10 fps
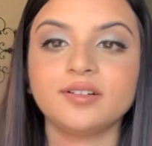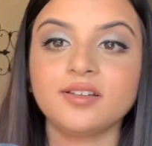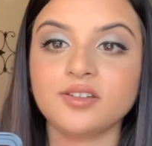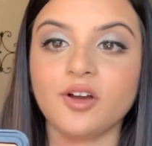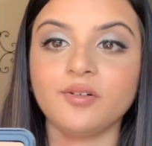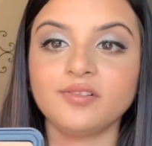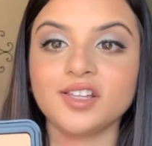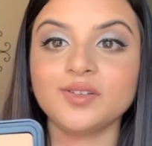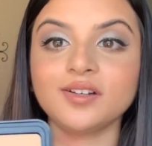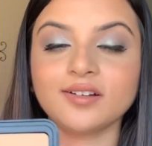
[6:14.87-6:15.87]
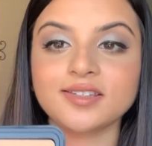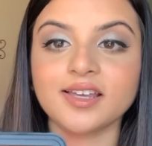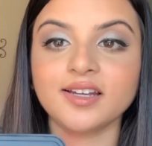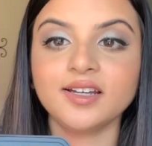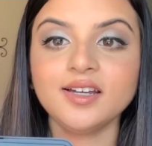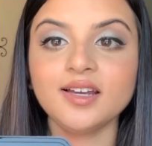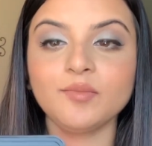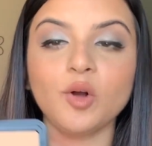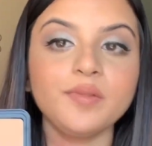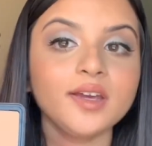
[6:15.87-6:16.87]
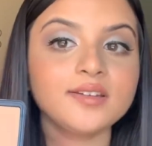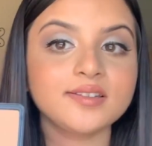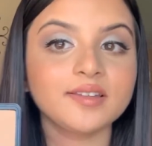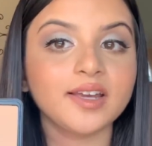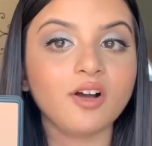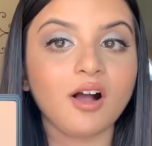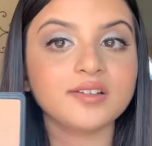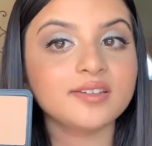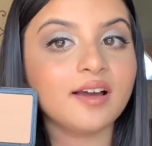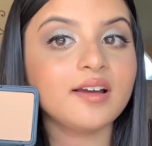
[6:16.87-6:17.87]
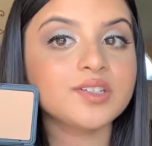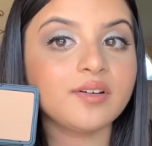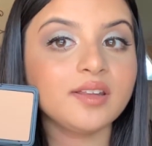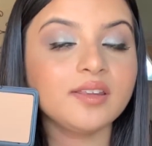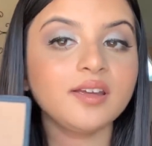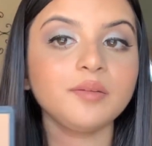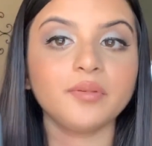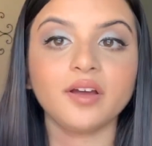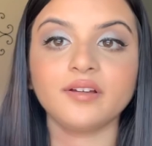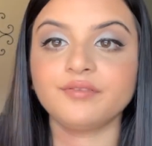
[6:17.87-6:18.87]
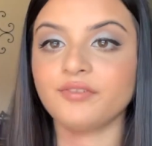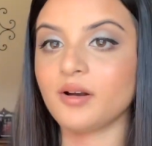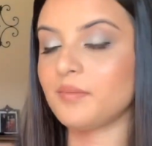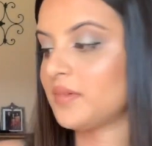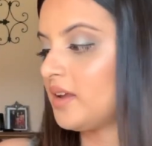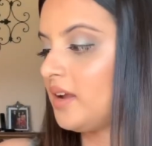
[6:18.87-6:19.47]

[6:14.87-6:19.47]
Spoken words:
So that's what it looks like. Hoping it doesn't like oxidize or anything, but from